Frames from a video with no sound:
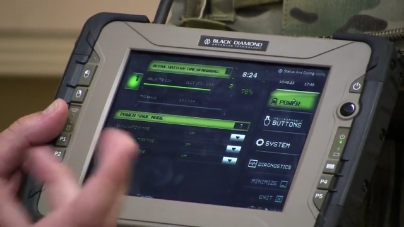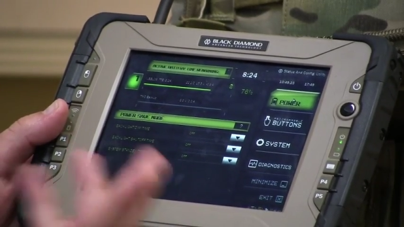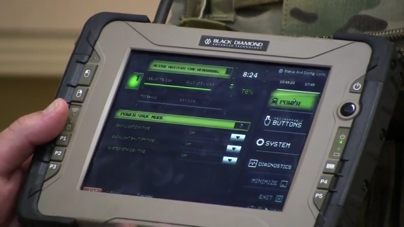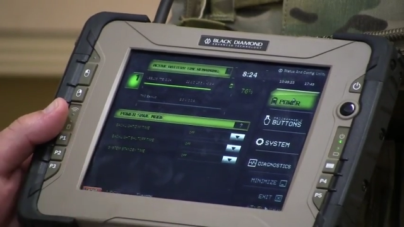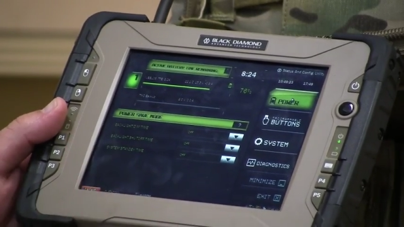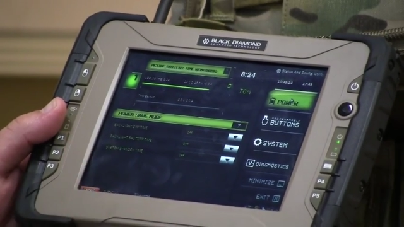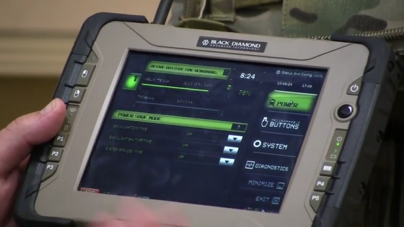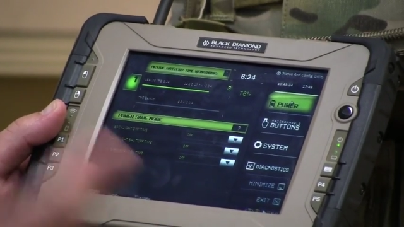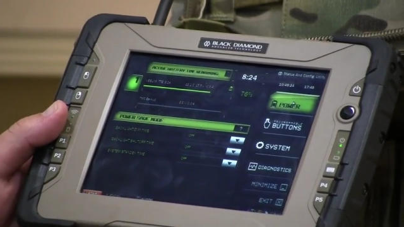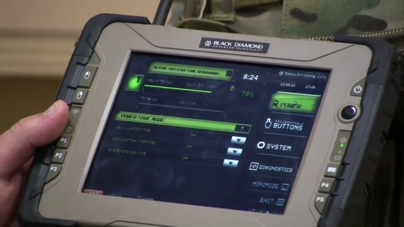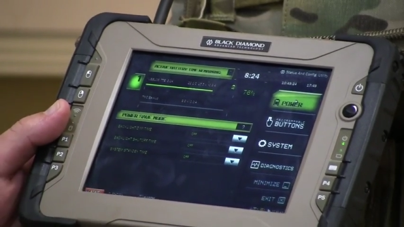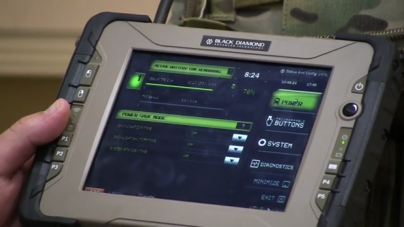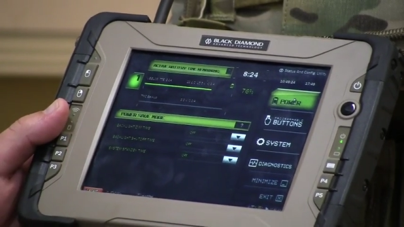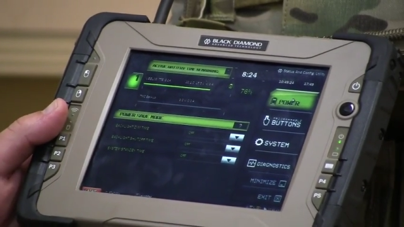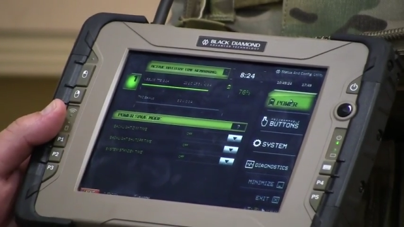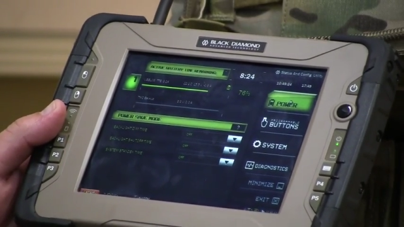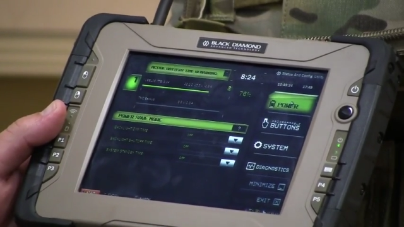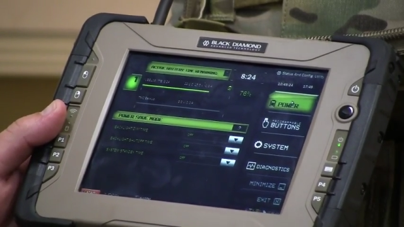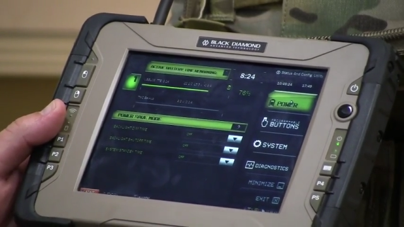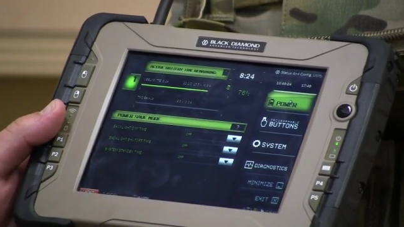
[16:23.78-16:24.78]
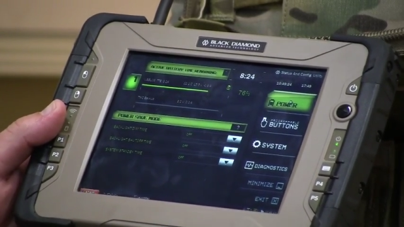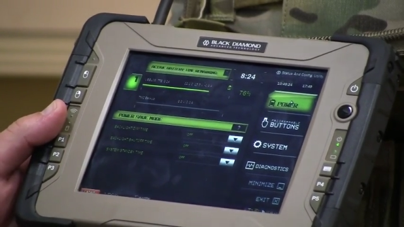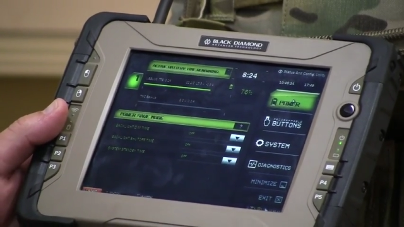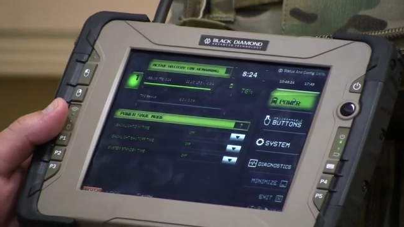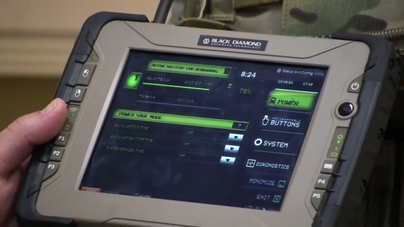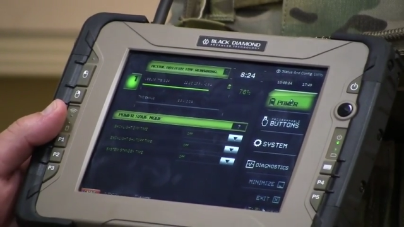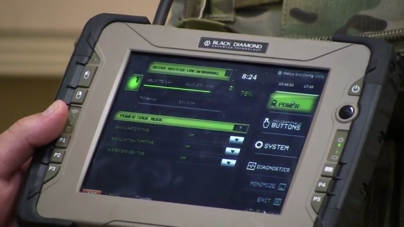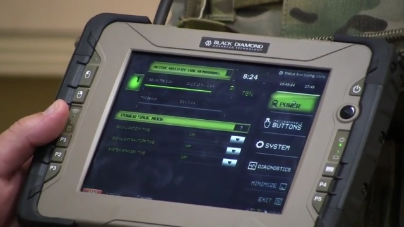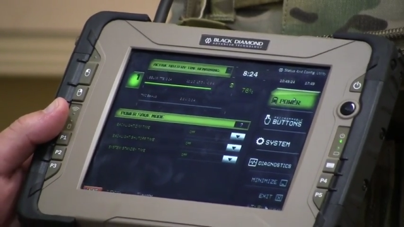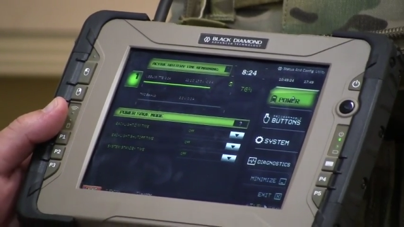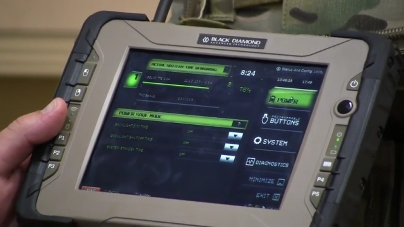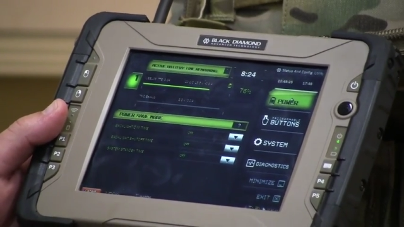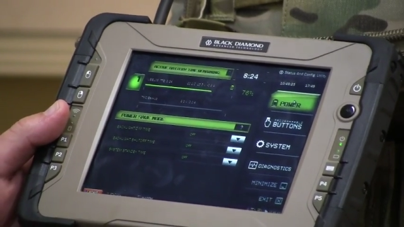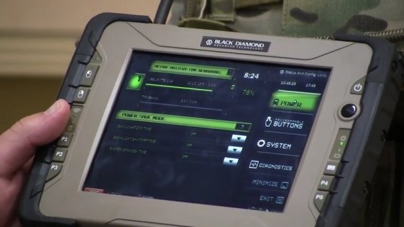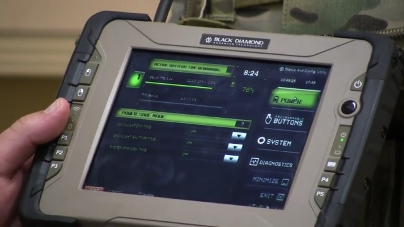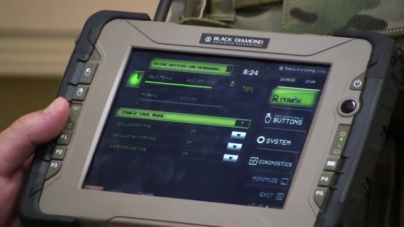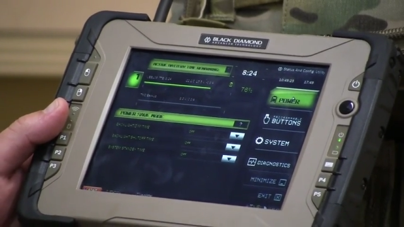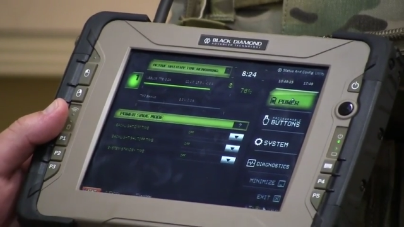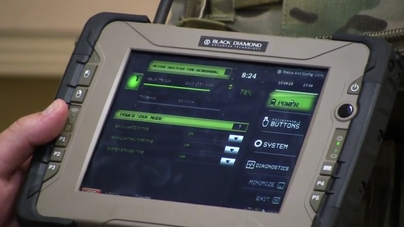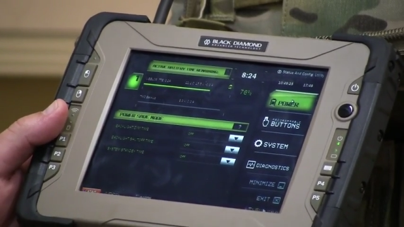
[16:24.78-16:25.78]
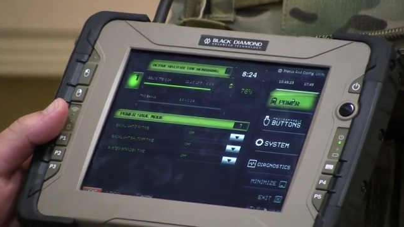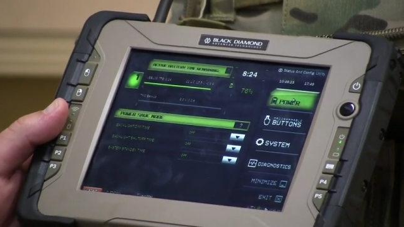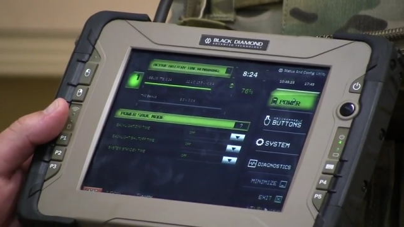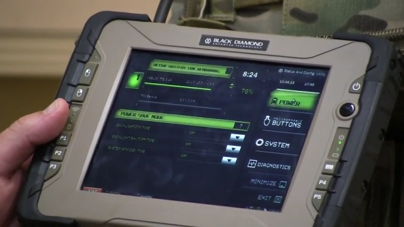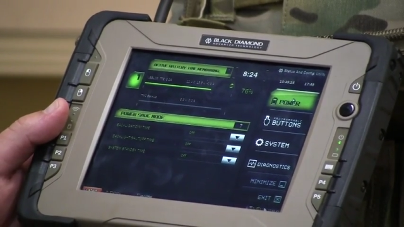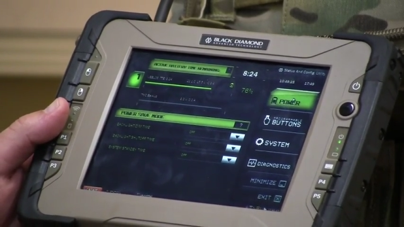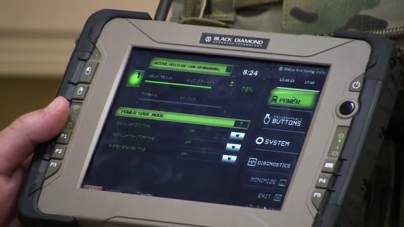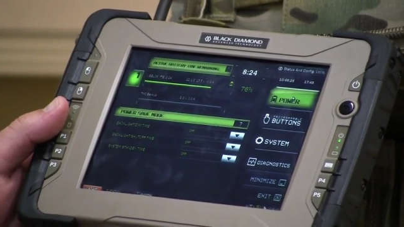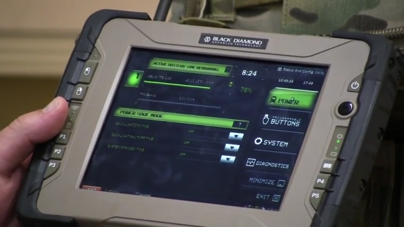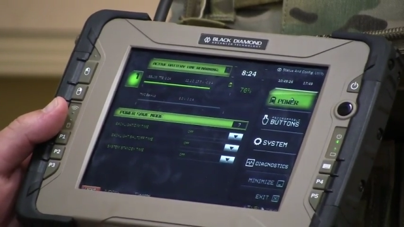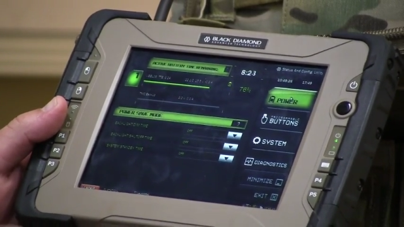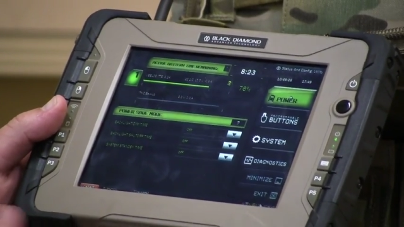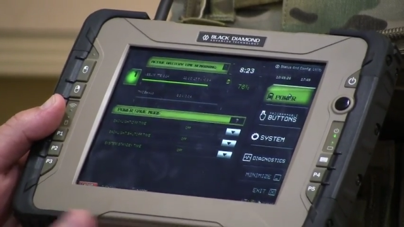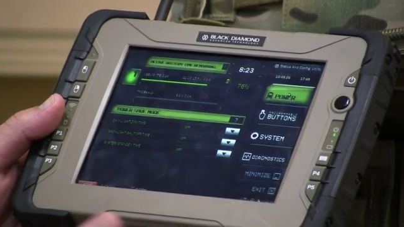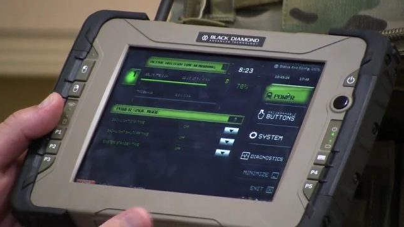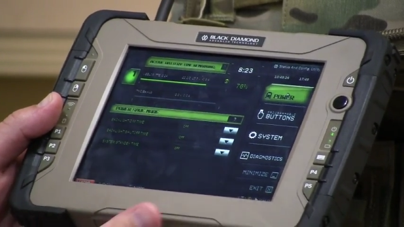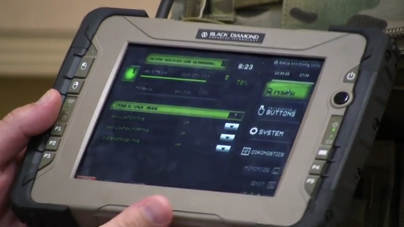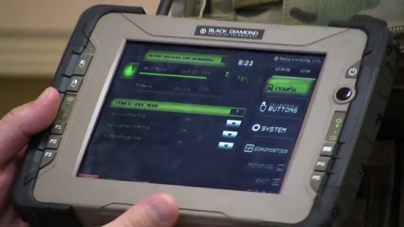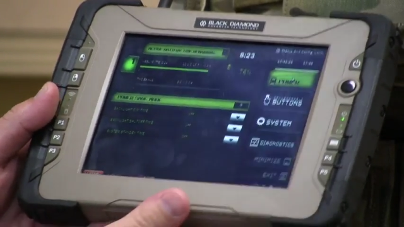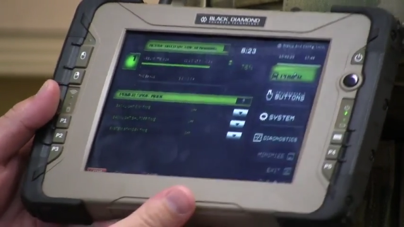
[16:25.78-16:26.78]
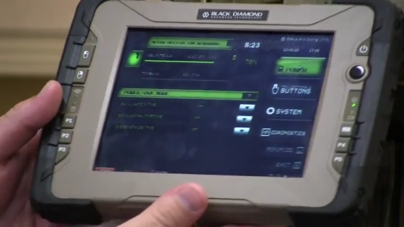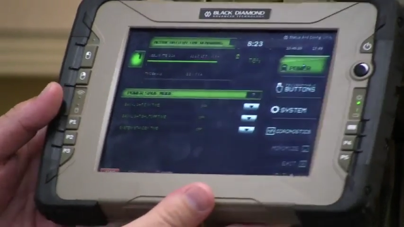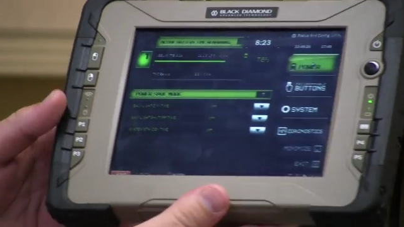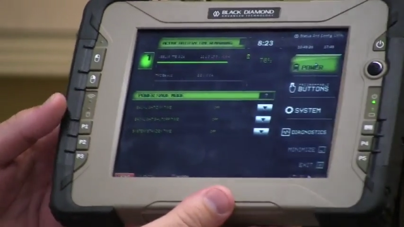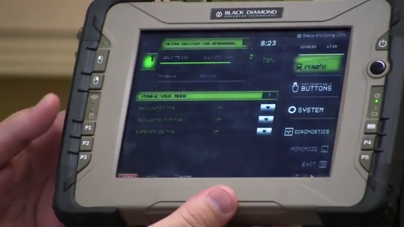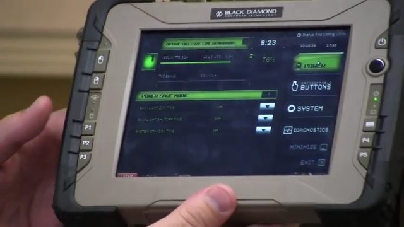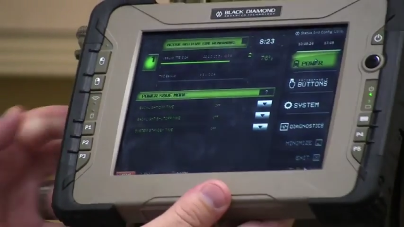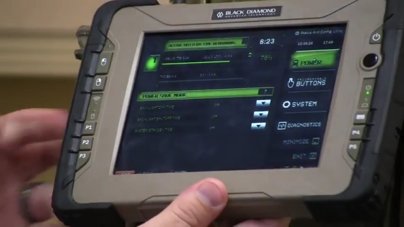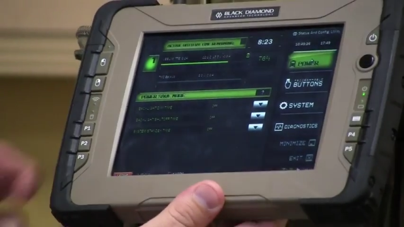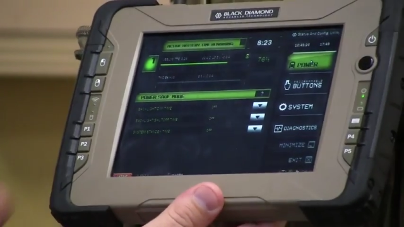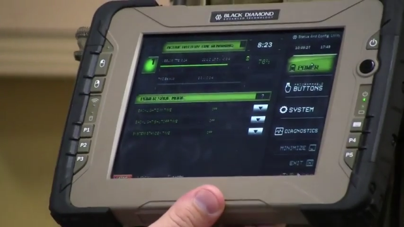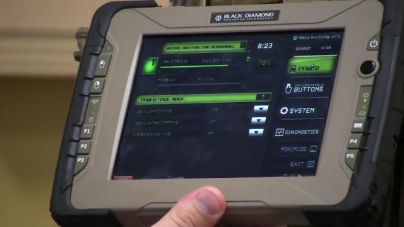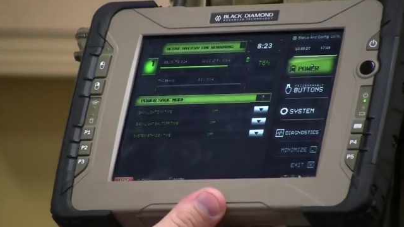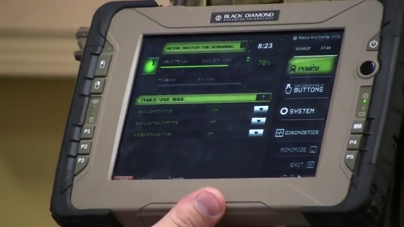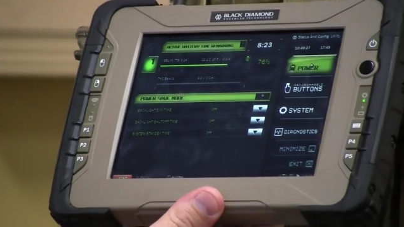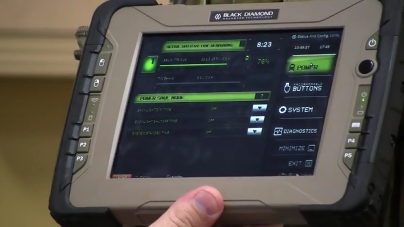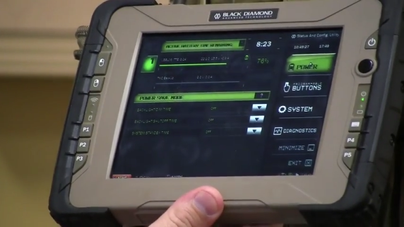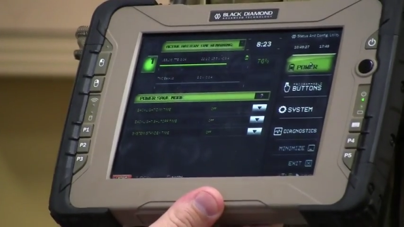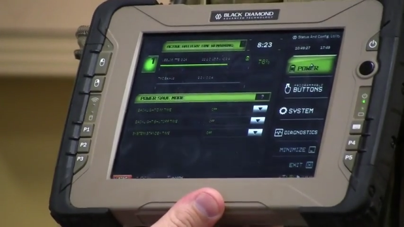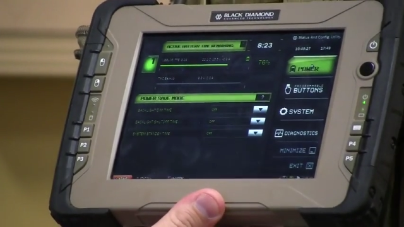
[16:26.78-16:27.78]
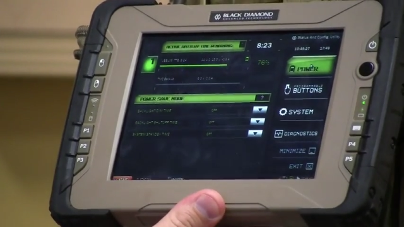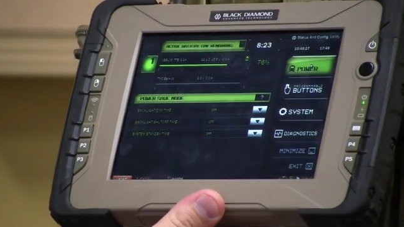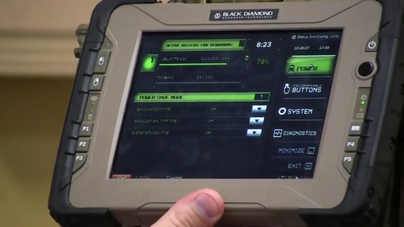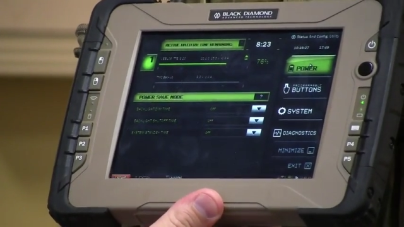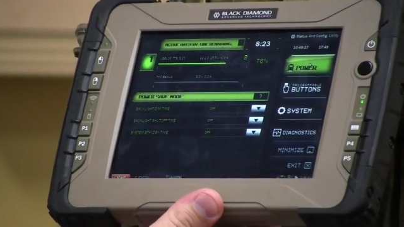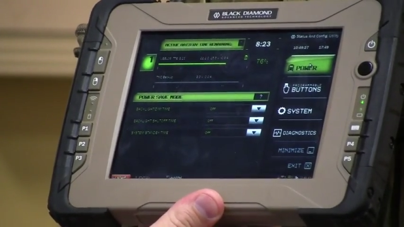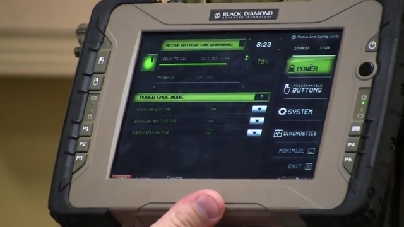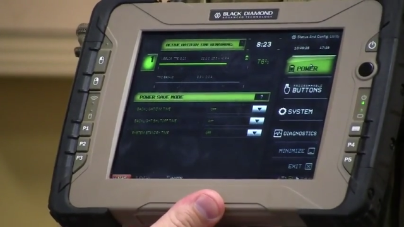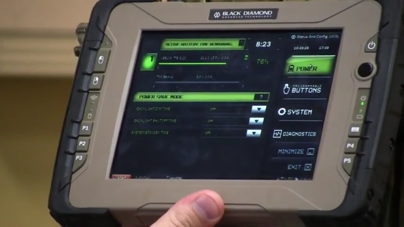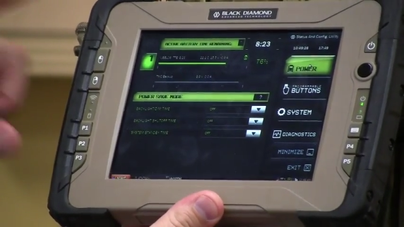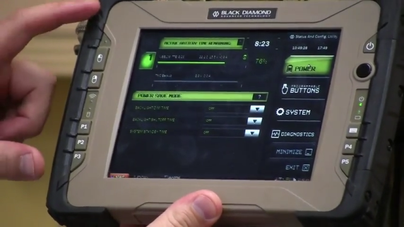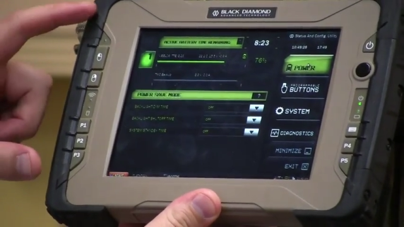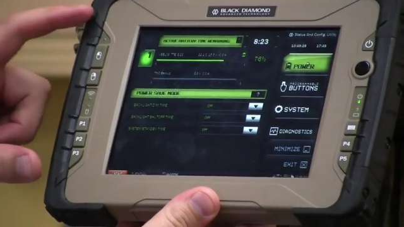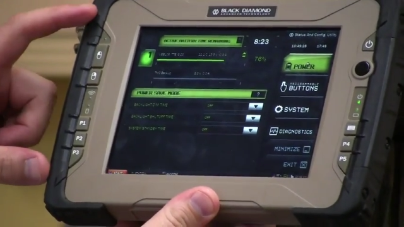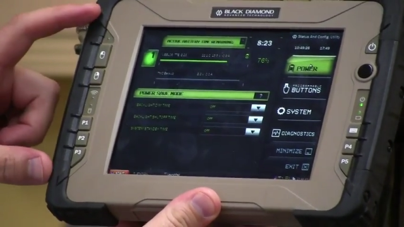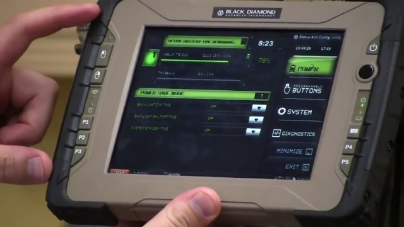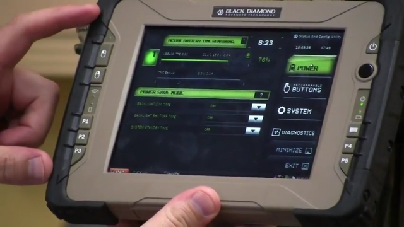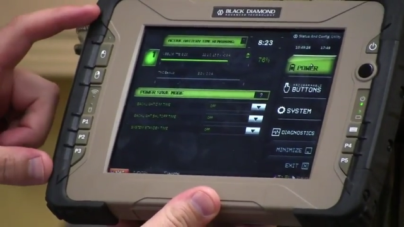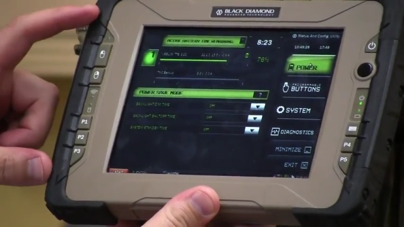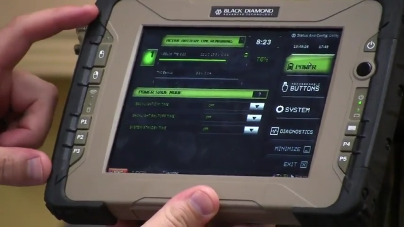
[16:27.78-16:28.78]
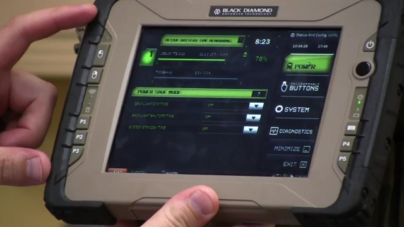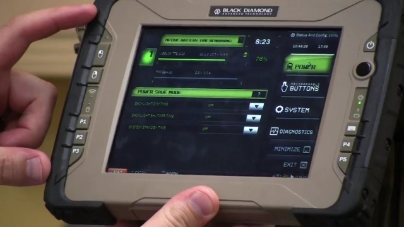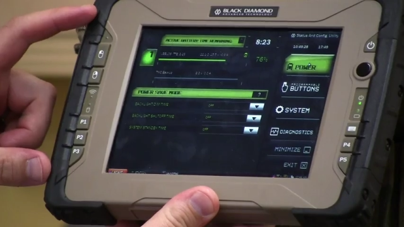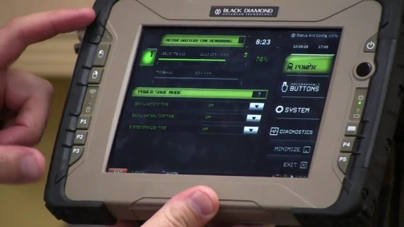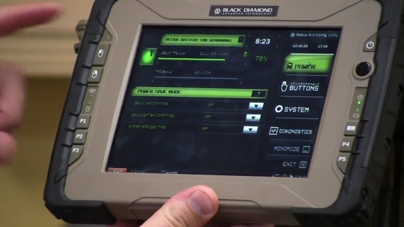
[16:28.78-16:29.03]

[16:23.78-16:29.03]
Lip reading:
No face is visible, so there are no lips to read.